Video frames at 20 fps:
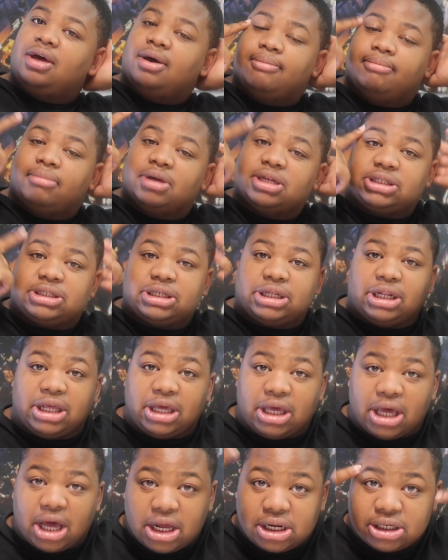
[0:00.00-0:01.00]

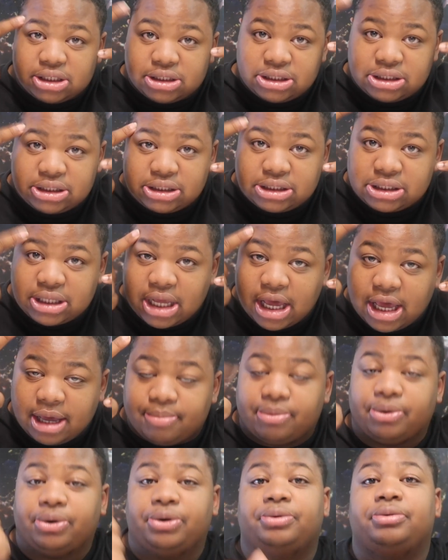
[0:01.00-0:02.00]
mentally
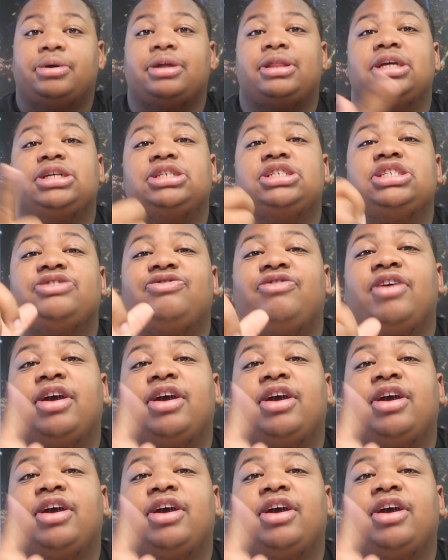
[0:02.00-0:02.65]
unstable. I think she's